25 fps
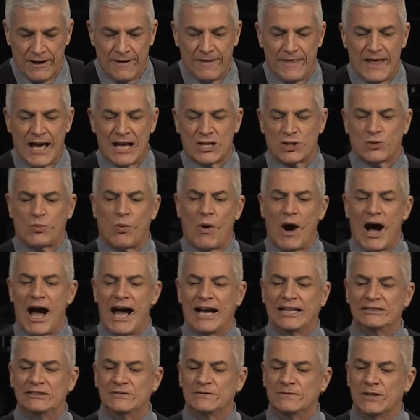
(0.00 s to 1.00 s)
And that's
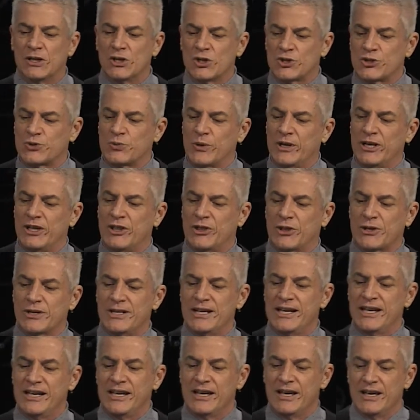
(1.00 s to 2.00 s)
why in verse
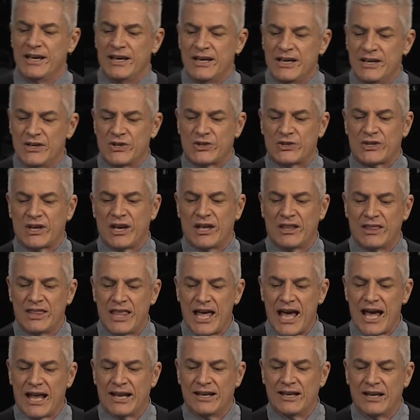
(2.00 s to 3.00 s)
23, he
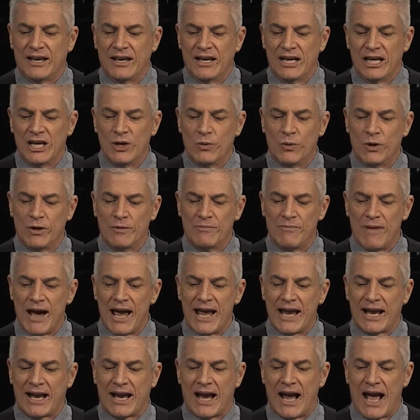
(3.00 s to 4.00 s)
said that he would
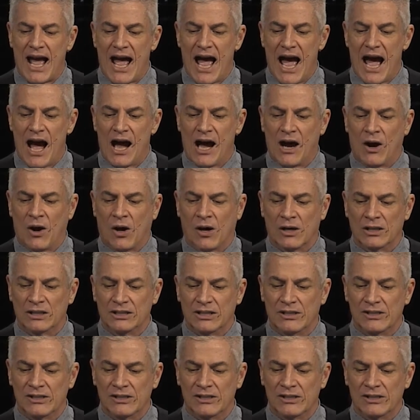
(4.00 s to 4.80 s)
make our,